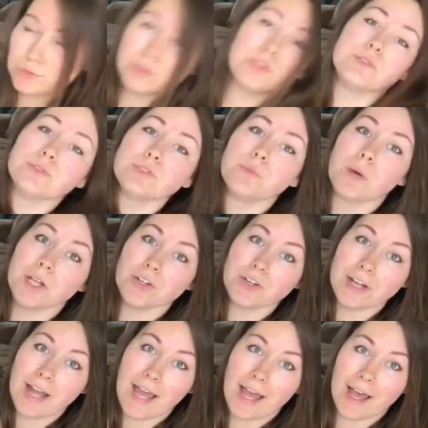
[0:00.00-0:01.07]
loose, what you're going
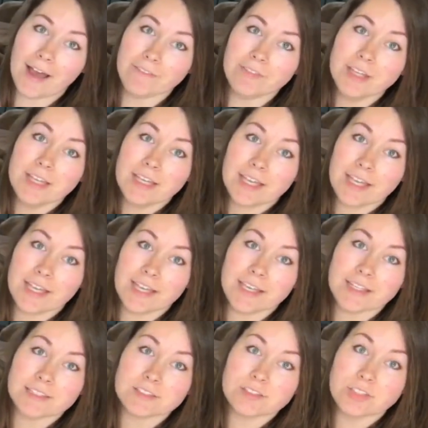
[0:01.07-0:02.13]
to have
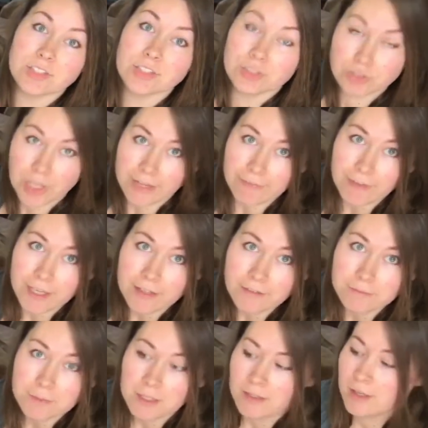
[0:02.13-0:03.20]
is chafing,
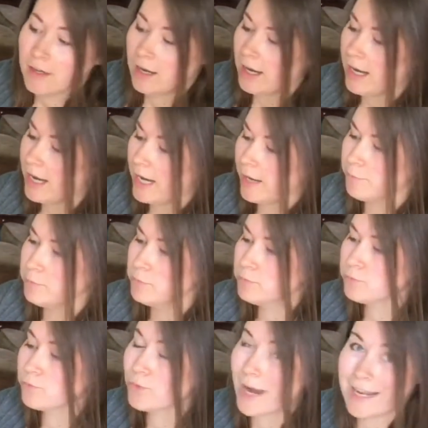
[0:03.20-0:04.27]

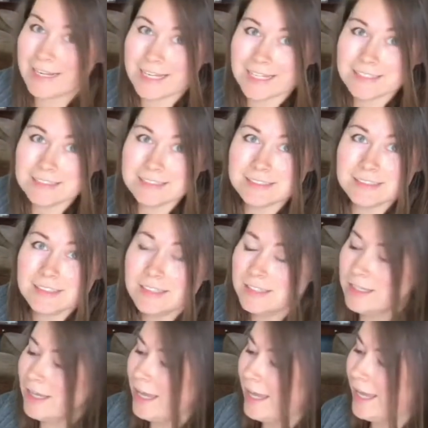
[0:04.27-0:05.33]
redness,
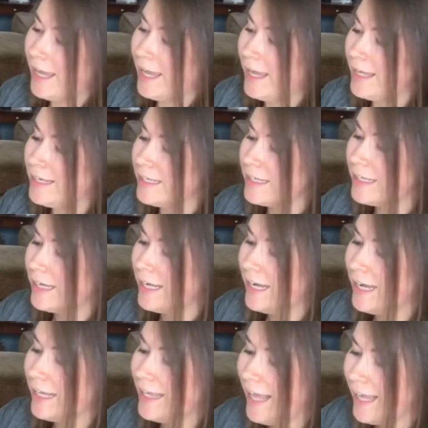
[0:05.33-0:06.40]
and
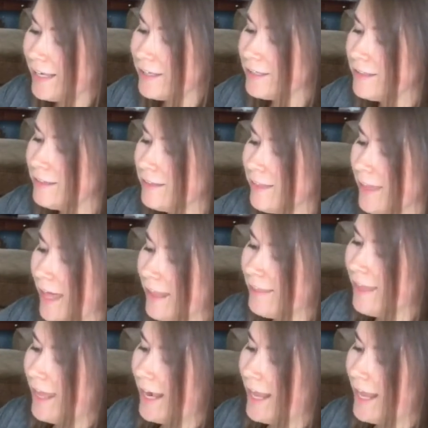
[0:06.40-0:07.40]
again, that